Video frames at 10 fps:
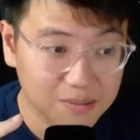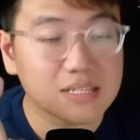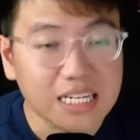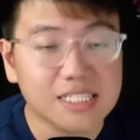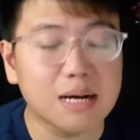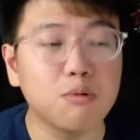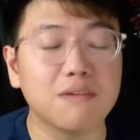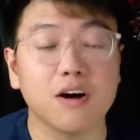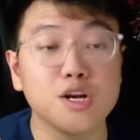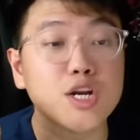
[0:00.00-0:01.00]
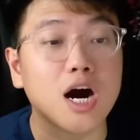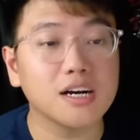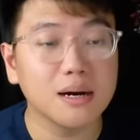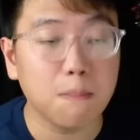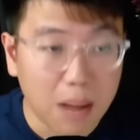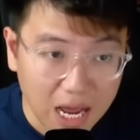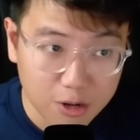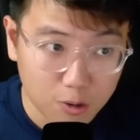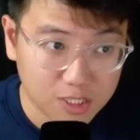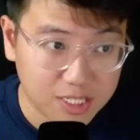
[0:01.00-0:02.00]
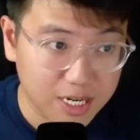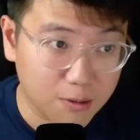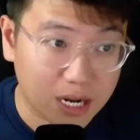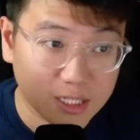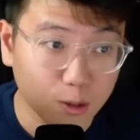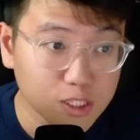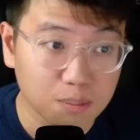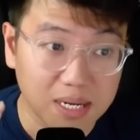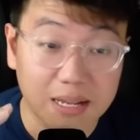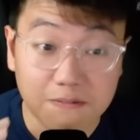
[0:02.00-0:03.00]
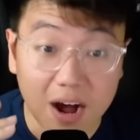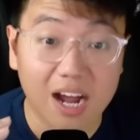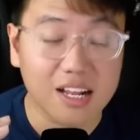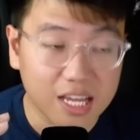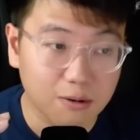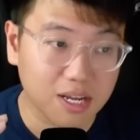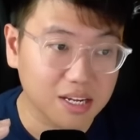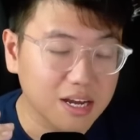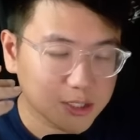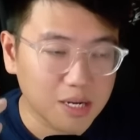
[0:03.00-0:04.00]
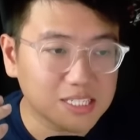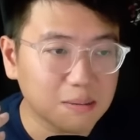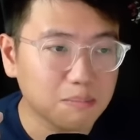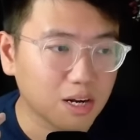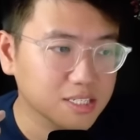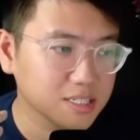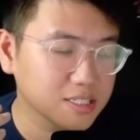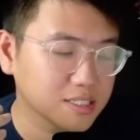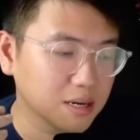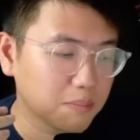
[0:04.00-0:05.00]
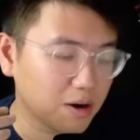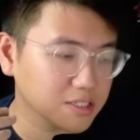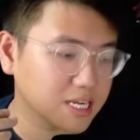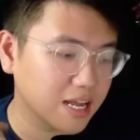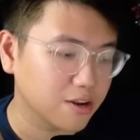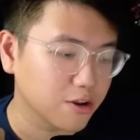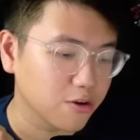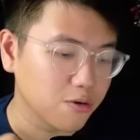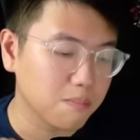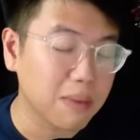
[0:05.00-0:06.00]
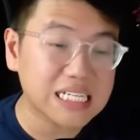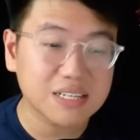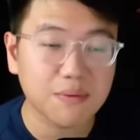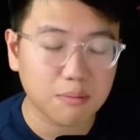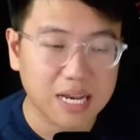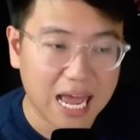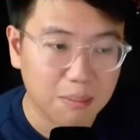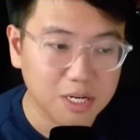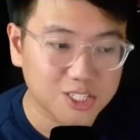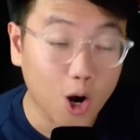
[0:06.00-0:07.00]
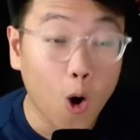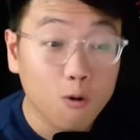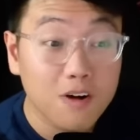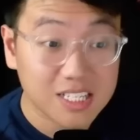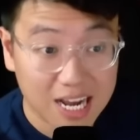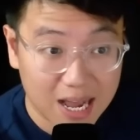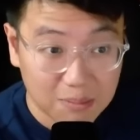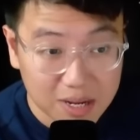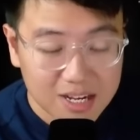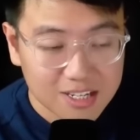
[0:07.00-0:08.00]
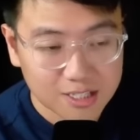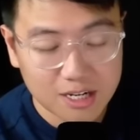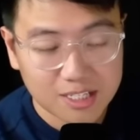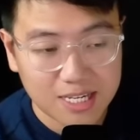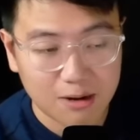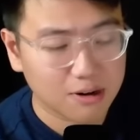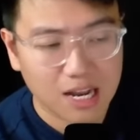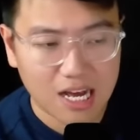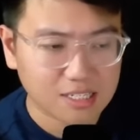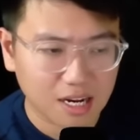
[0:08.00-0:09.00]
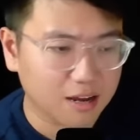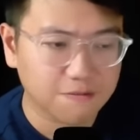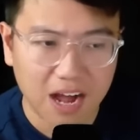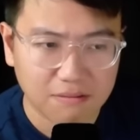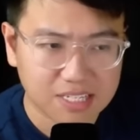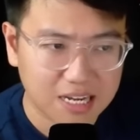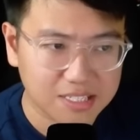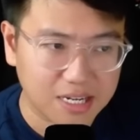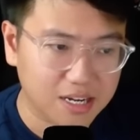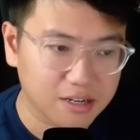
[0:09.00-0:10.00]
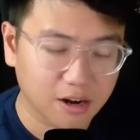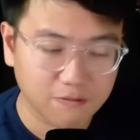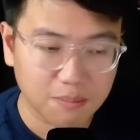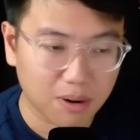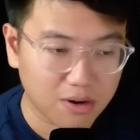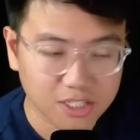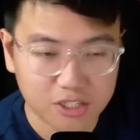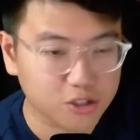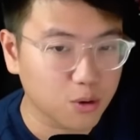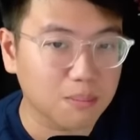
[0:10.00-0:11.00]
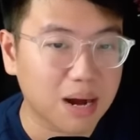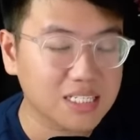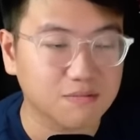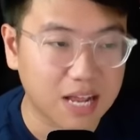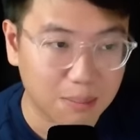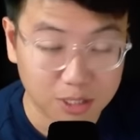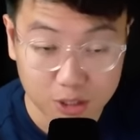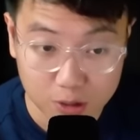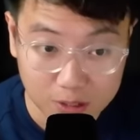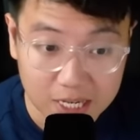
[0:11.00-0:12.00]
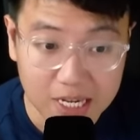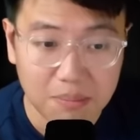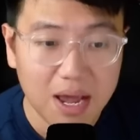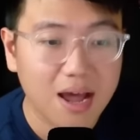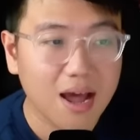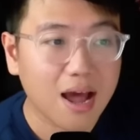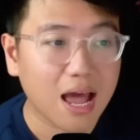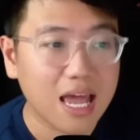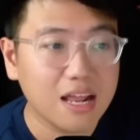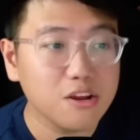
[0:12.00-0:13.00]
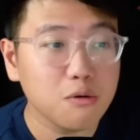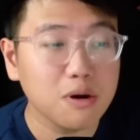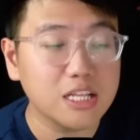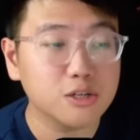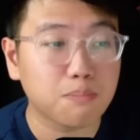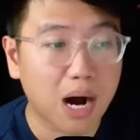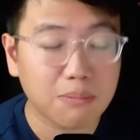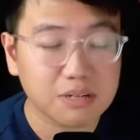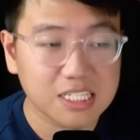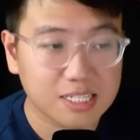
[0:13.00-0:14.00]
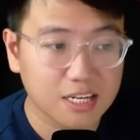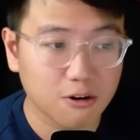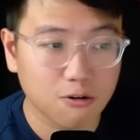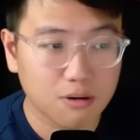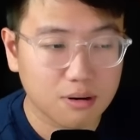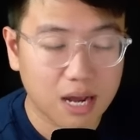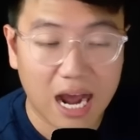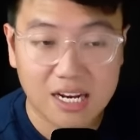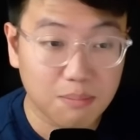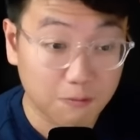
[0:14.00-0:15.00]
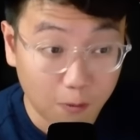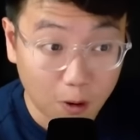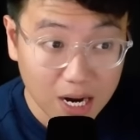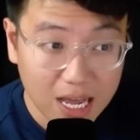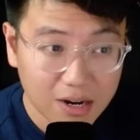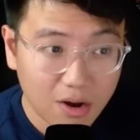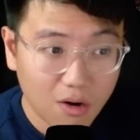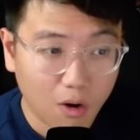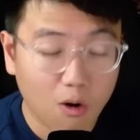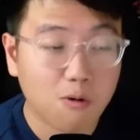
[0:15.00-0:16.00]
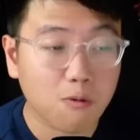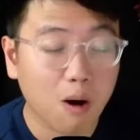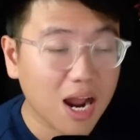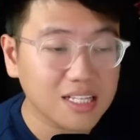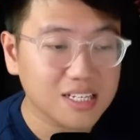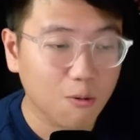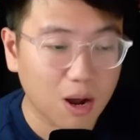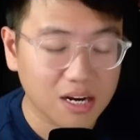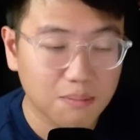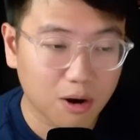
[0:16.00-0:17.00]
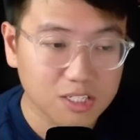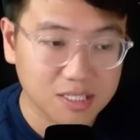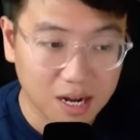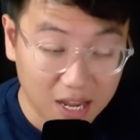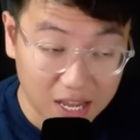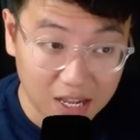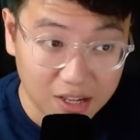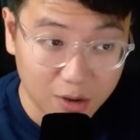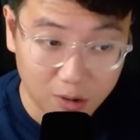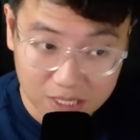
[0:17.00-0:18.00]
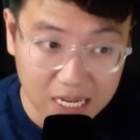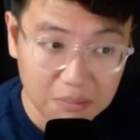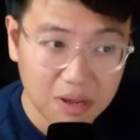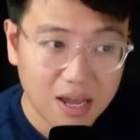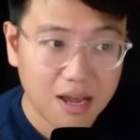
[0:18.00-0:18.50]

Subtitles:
Next up, we have another manual skill that's going to be Divine Healing. So in some bosses, the boss can do massive amount of damage over time. So the skill will last like 5-10 seconds of the boss just doing massive damage to your team. And you need to pop this skill either before that or right when the boss starts hitting your team.